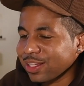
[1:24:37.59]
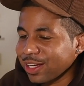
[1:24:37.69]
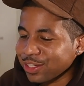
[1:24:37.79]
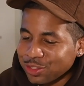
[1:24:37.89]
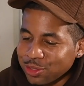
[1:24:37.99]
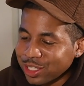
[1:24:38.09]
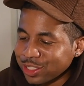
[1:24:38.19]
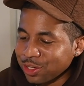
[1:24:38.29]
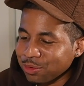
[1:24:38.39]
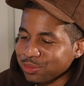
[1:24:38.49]
Like, you got
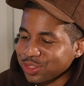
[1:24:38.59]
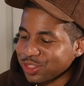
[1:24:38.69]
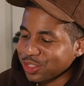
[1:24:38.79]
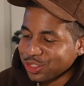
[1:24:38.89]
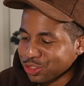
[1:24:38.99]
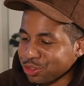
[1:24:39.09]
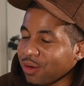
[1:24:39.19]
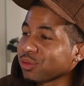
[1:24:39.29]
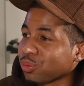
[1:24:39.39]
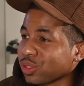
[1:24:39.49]
to come and
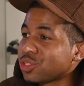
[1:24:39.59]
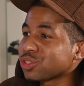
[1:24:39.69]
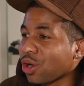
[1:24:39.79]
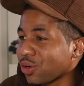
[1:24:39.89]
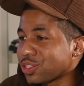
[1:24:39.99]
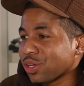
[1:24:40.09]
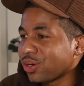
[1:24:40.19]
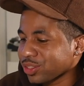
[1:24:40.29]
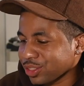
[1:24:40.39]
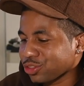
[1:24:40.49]
travel the world. You already
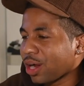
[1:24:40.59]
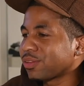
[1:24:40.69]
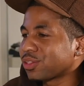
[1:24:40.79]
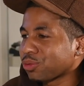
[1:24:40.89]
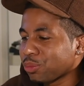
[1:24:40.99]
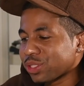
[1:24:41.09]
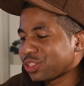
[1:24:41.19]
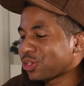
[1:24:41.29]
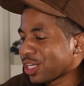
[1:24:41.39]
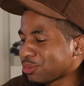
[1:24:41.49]
saw us traveling the world, but then
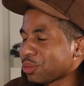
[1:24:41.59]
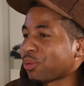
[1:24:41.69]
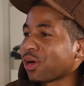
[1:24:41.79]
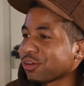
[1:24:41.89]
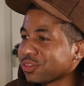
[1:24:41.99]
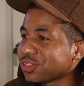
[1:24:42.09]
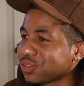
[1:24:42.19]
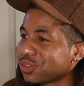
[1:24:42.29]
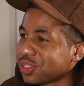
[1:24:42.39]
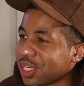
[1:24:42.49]
you got to be a part of it
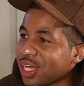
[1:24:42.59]
too.